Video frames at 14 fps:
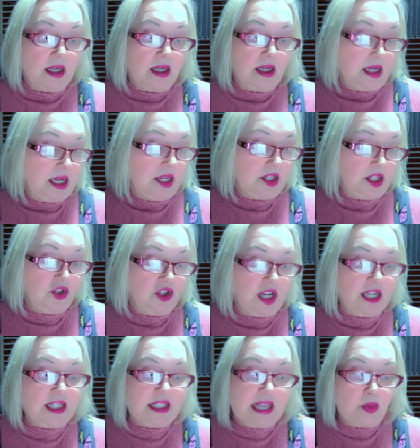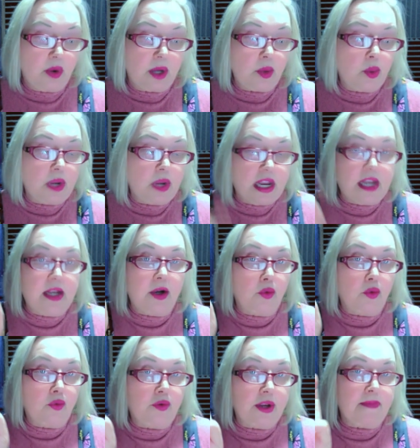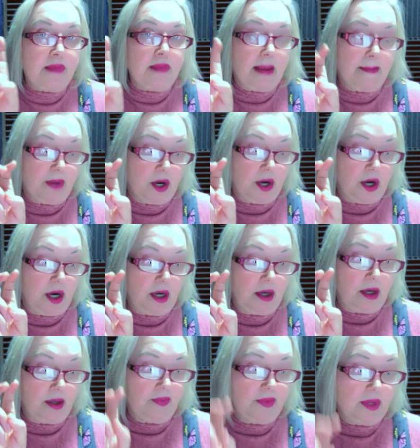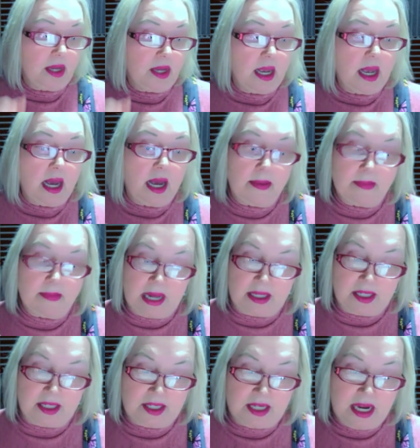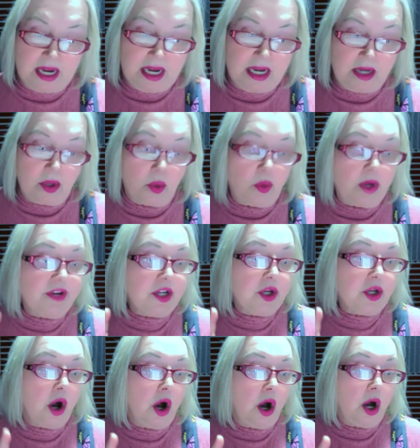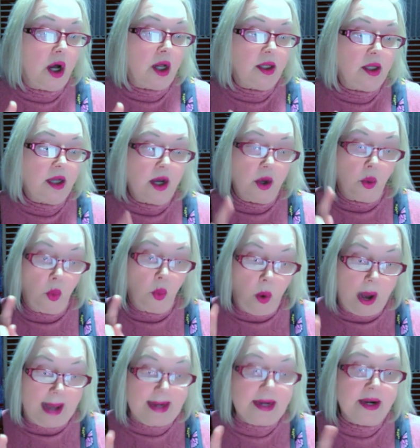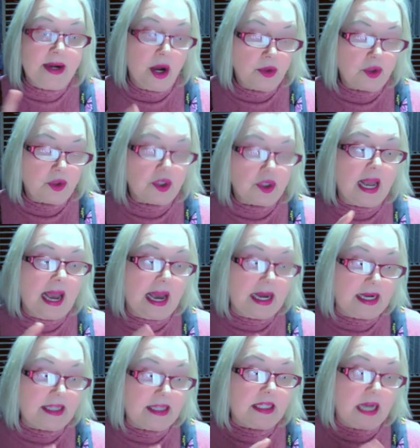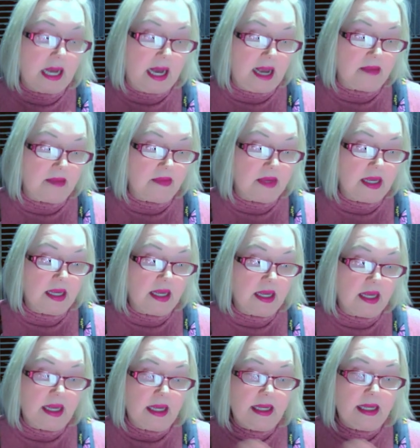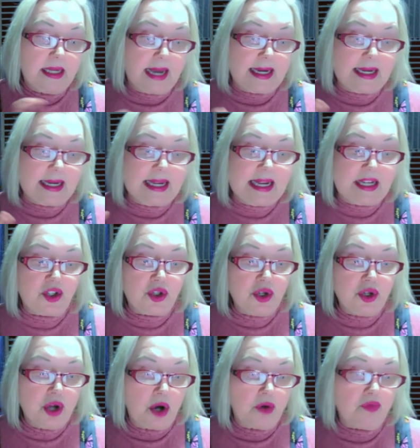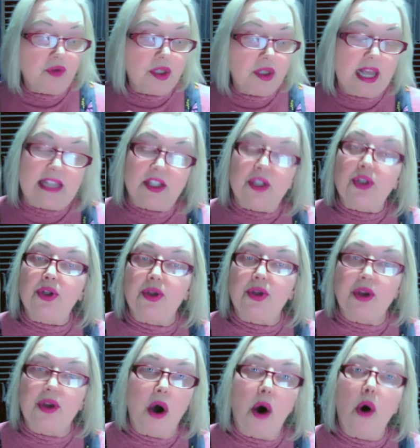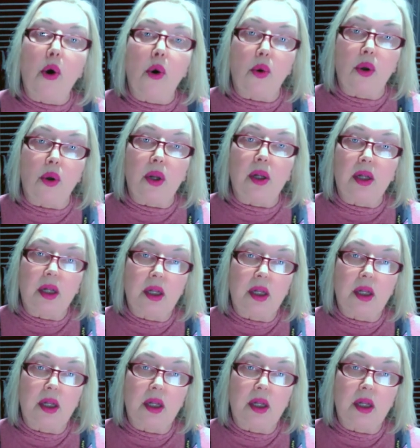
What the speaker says: He suggests that when we remember a melody, we recall one note at a time, yet each note relates to the whole.